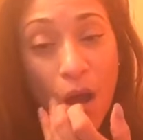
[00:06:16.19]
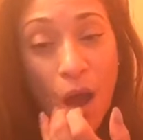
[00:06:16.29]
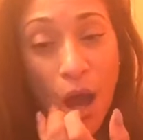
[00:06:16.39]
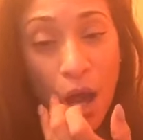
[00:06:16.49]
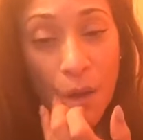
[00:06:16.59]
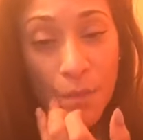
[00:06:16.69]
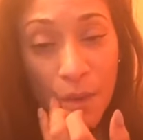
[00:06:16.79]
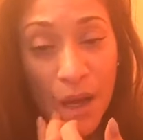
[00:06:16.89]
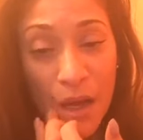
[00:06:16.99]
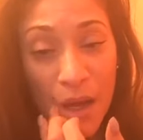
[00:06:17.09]

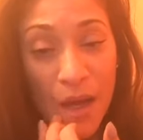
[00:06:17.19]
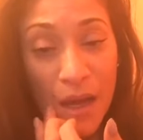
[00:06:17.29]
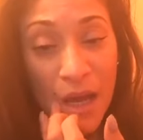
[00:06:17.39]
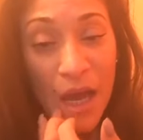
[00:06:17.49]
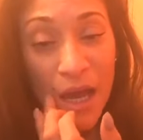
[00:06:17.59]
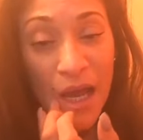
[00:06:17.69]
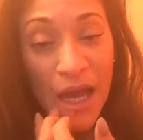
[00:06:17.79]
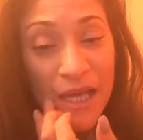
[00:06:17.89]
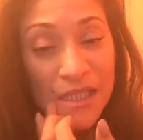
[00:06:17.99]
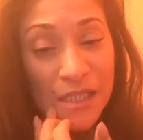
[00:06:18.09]
Um,
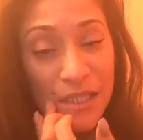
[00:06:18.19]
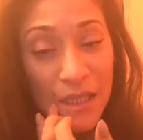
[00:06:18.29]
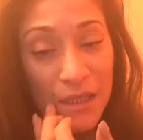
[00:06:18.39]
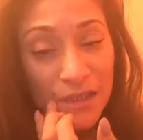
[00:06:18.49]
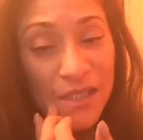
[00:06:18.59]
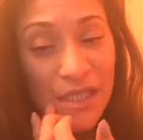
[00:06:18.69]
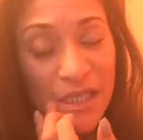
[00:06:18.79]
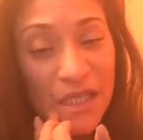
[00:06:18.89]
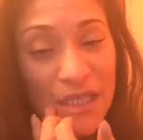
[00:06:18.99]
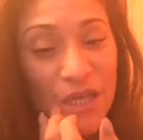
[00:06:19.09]
hey, C
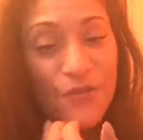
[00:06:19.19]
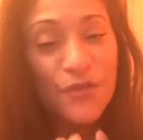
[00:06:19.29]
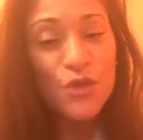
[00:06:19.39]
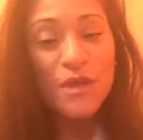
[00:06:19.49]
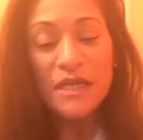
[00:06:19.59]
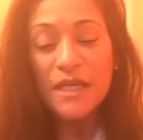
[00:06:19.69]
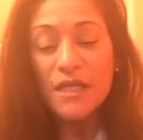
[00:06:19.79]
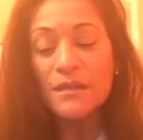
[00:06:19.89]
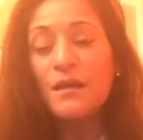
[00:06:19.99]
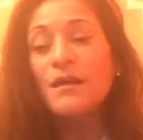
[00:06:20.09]
Cindy, thank you for joining in.